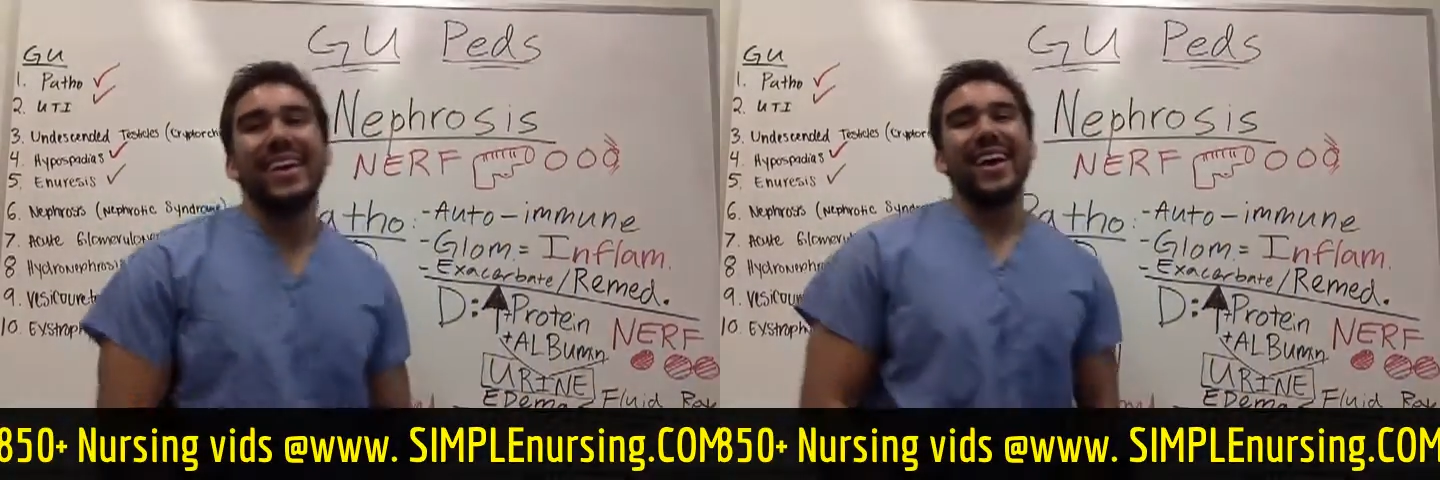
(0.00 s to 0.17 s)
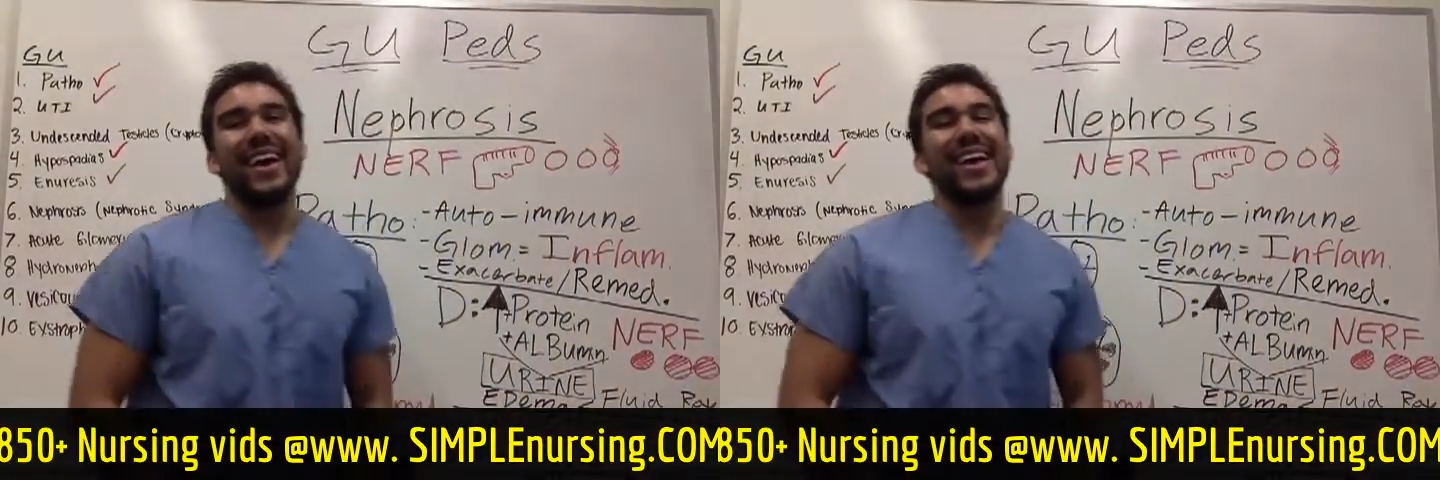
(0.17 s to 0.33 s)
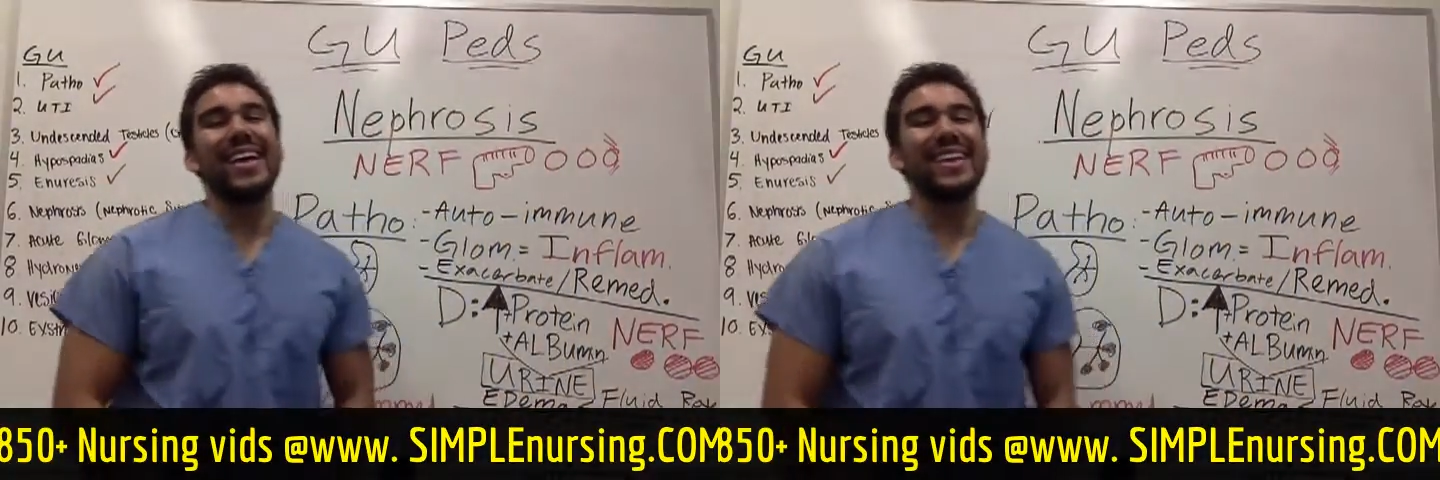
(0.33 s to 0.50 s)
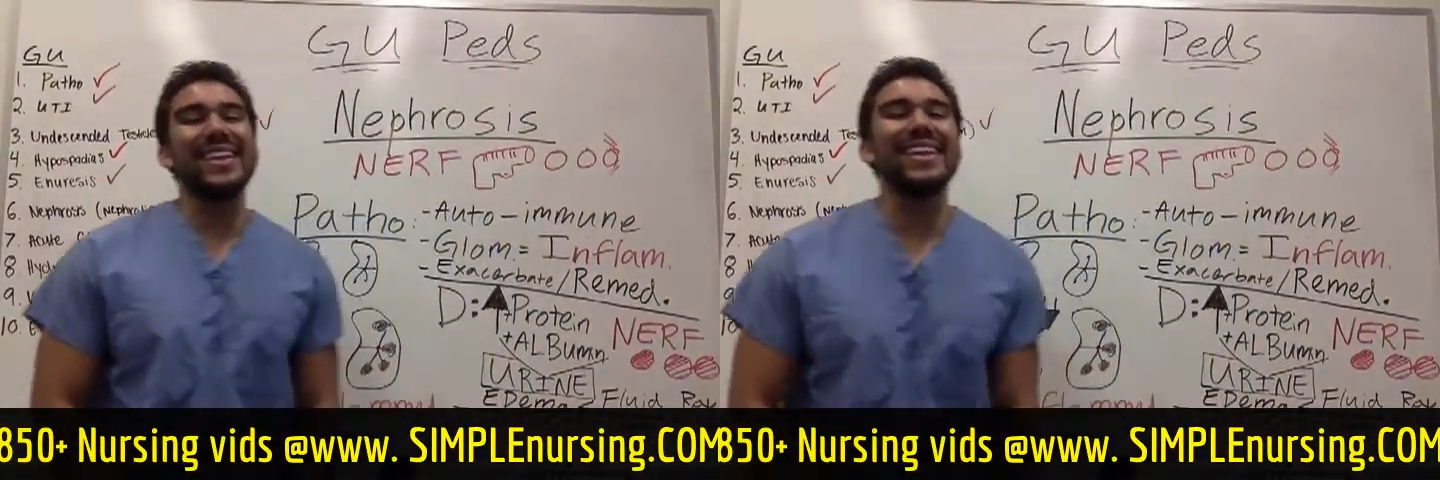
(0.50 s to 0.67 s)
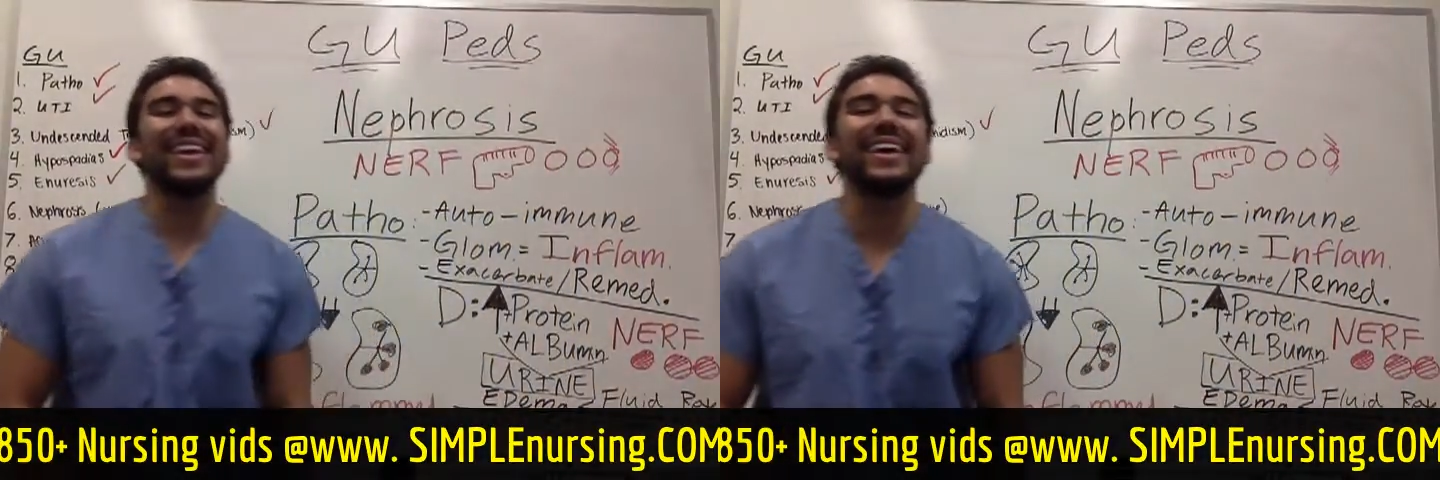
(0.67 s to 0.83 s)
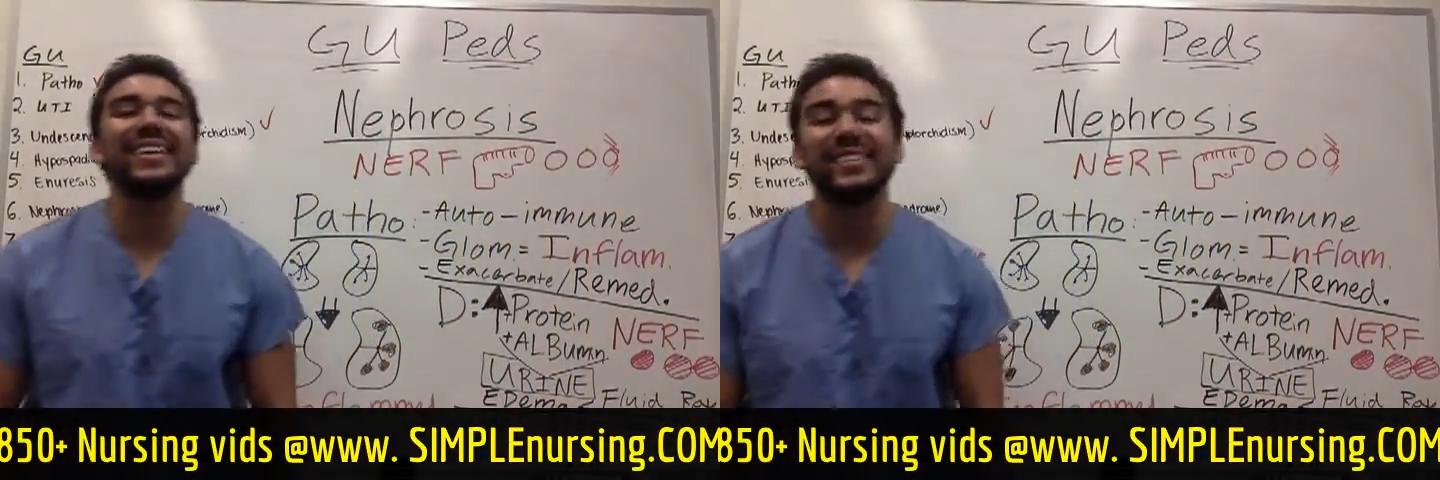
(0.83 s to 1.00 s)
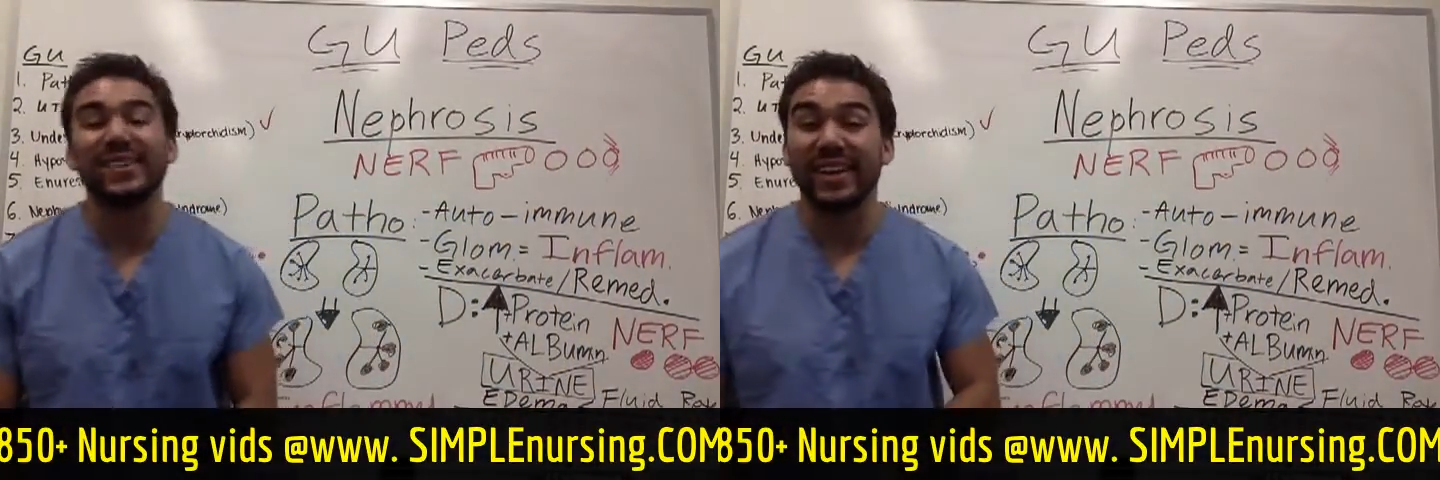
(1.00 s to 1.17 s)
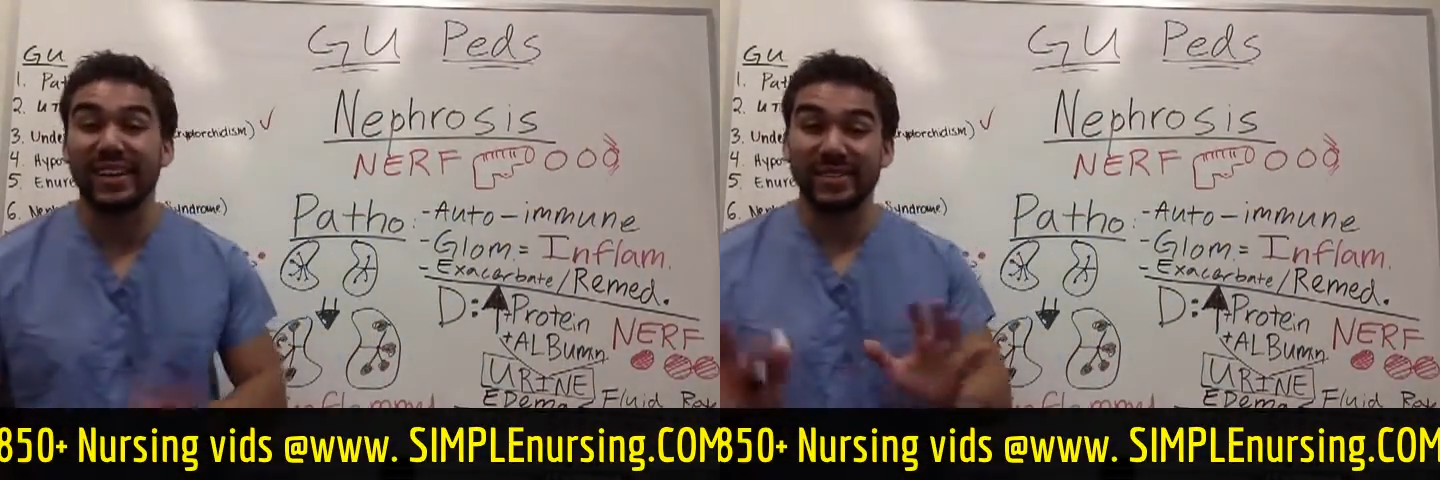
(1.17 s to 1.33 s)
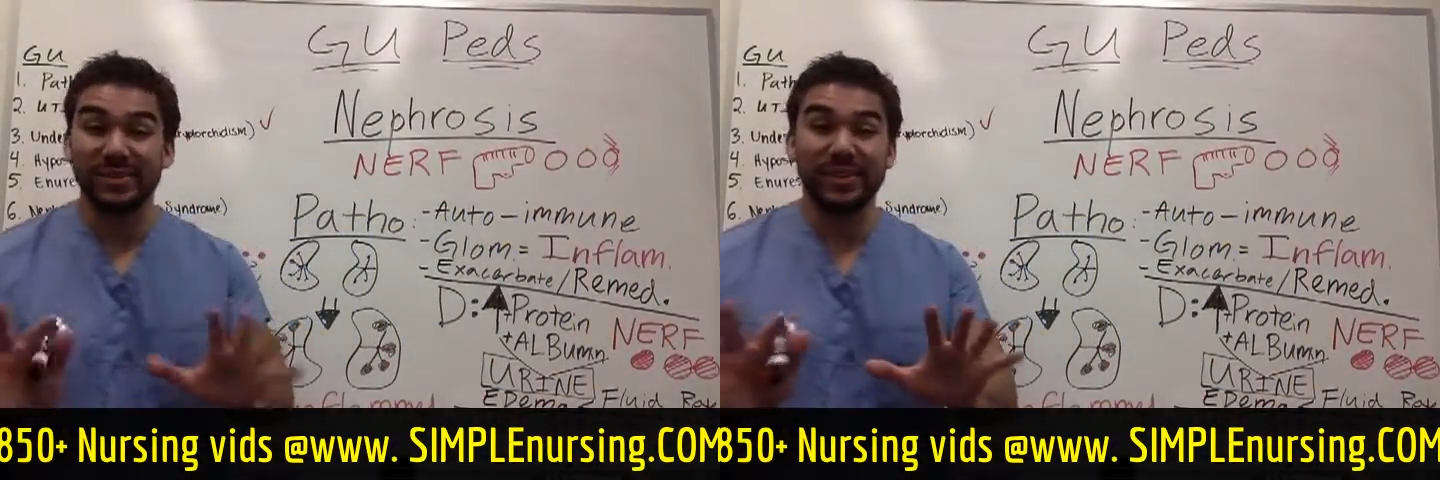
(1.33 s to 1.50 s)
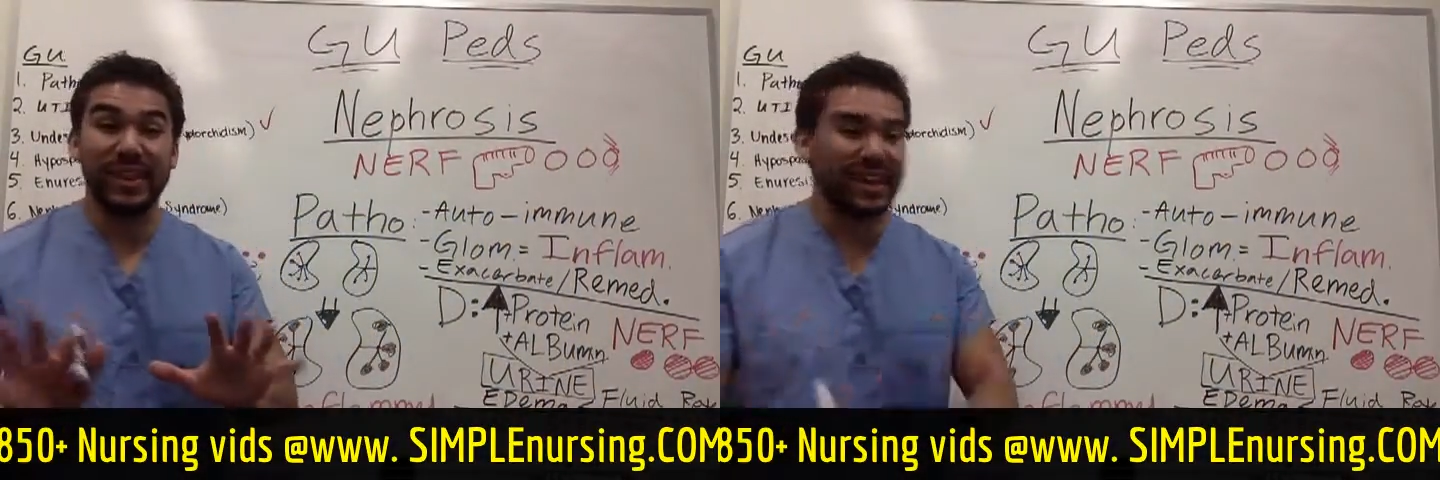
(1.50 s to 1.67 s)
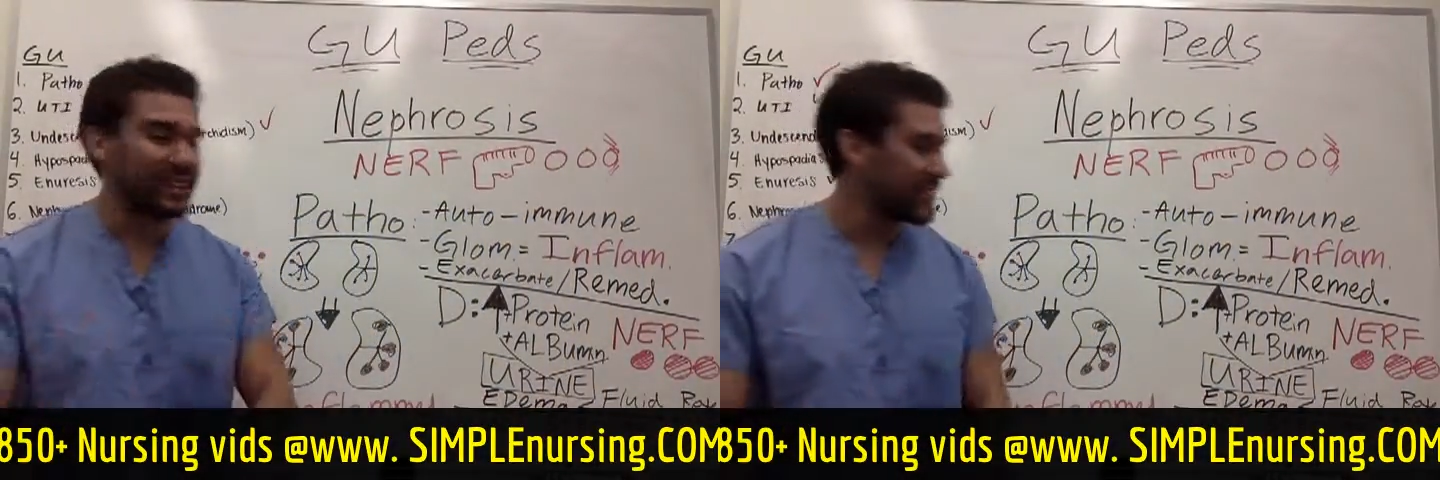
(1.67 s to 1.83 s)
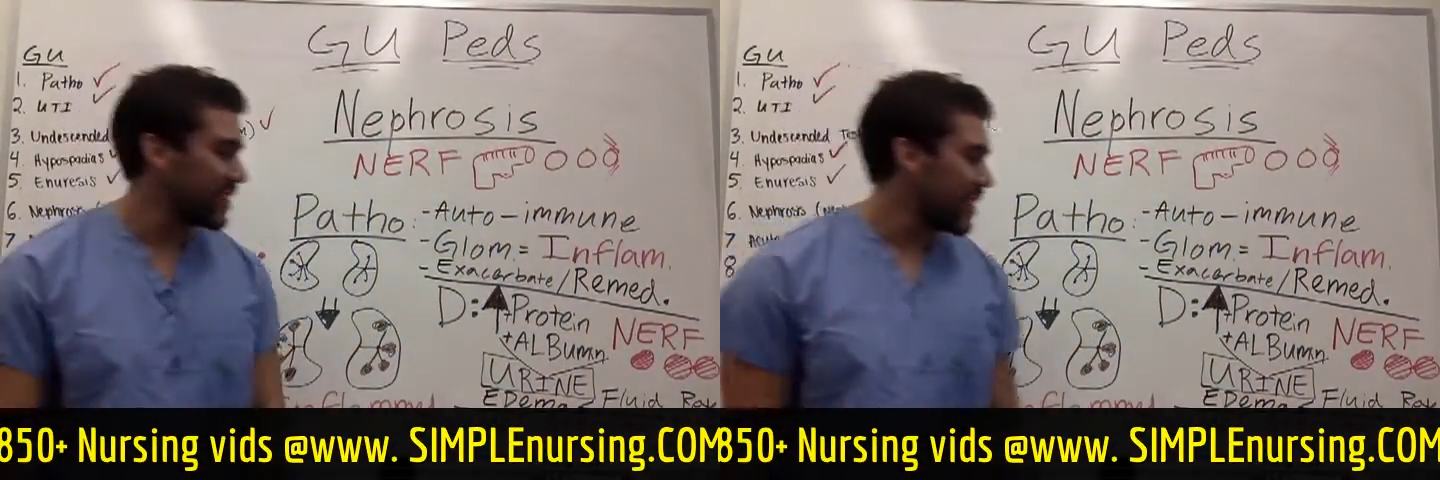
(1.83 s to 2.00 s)
And it's okay. Just
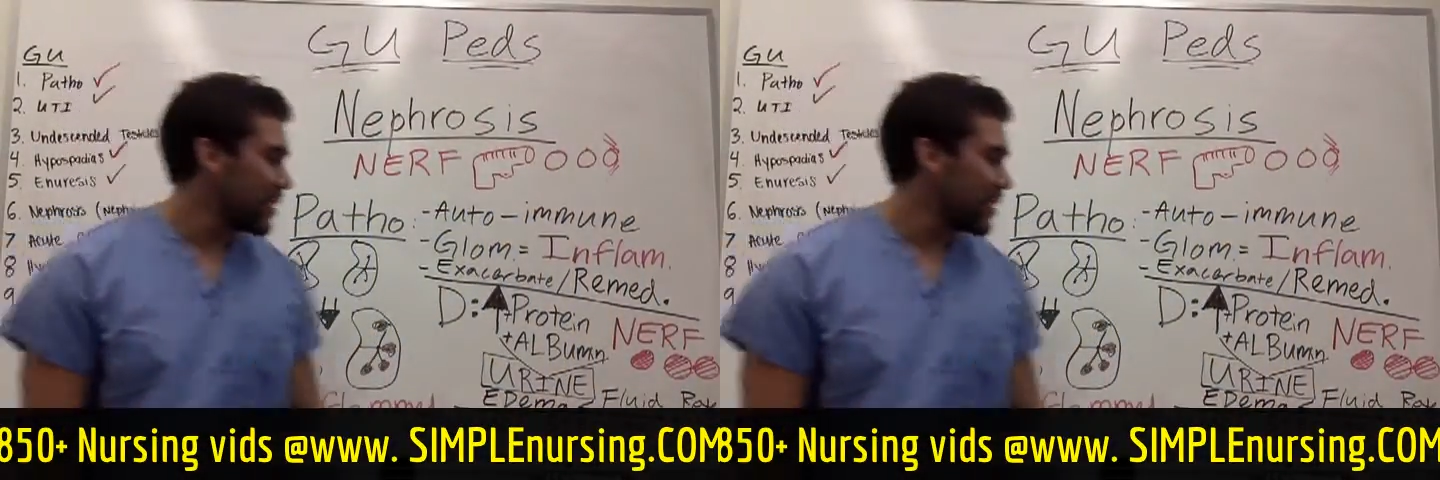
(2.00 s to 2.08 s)
relax.